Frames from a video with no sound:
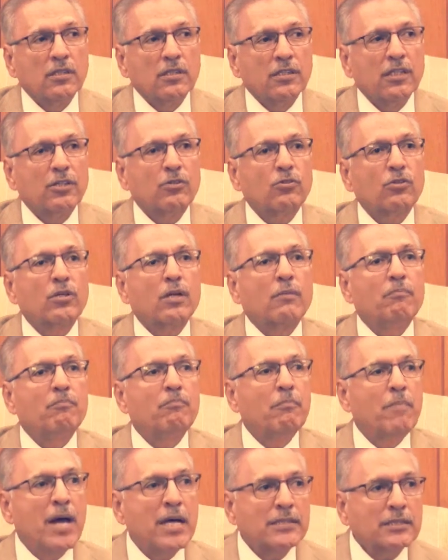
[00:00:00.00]
They could
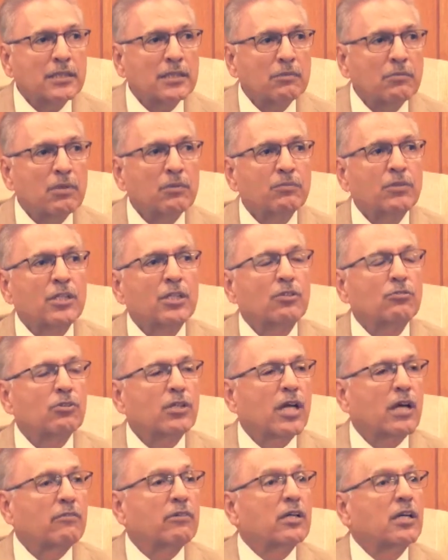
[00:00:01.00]

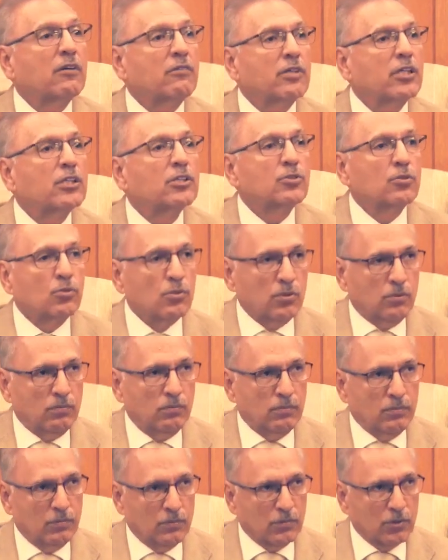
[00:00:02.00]
have a governor's rule.
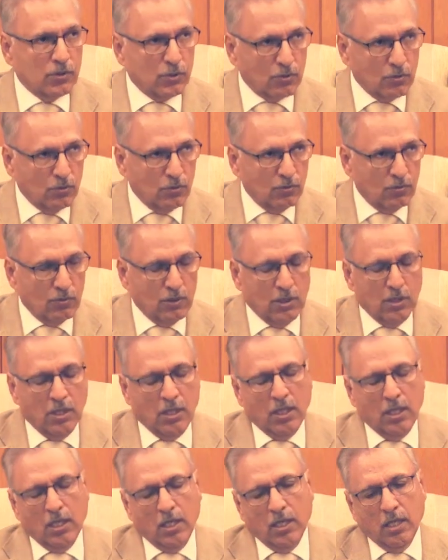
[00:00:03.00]
2.
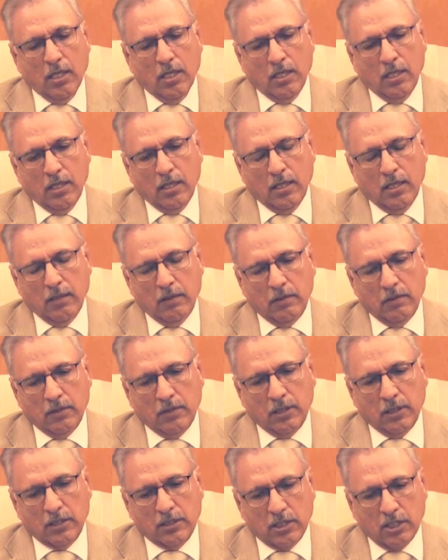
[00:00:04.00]

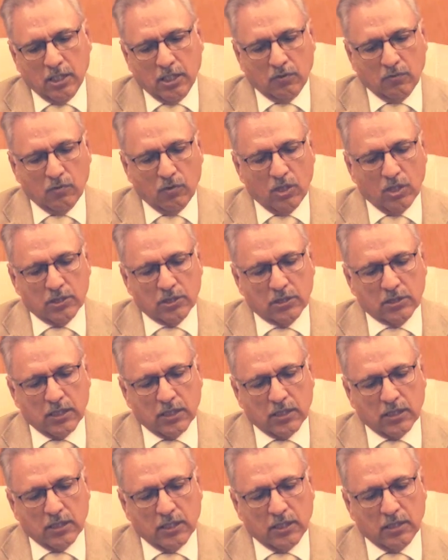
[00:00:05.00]
The third was
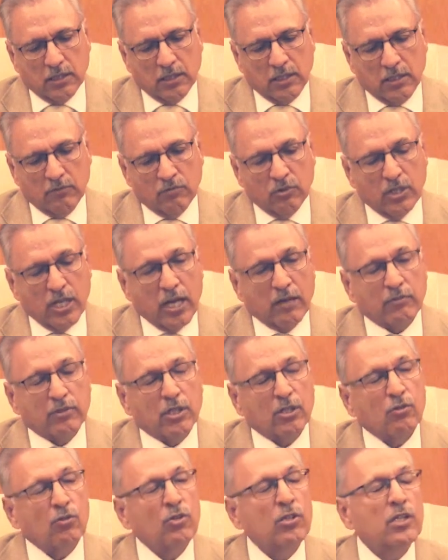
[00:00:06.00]
that they would have
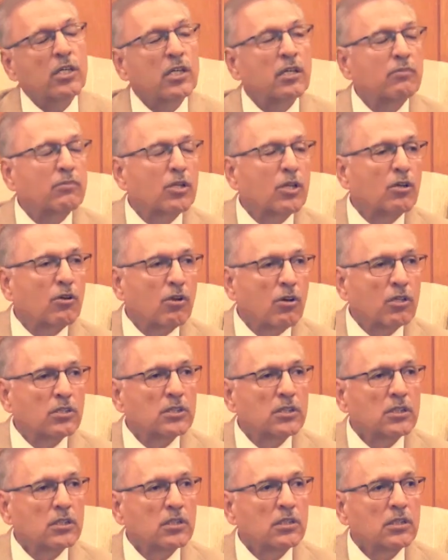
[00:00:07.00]
their own criminal
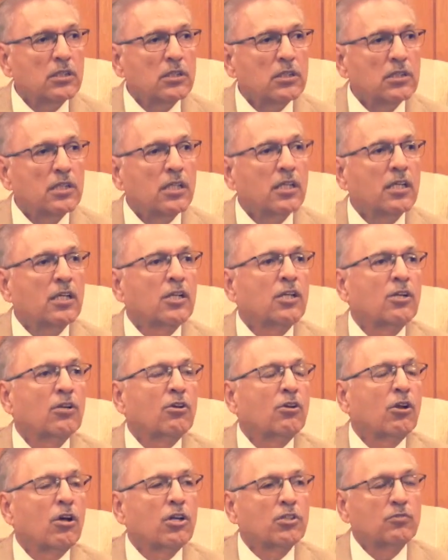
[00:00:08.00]
laws. The
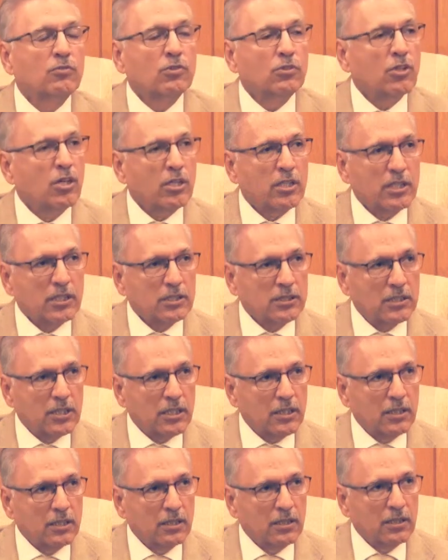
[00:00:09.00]
Indian laws would not
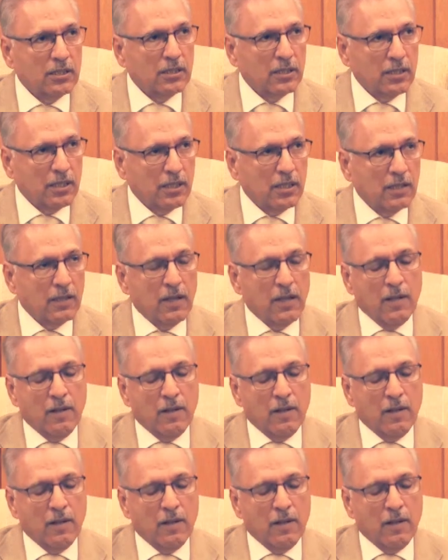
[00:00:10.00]
extend there.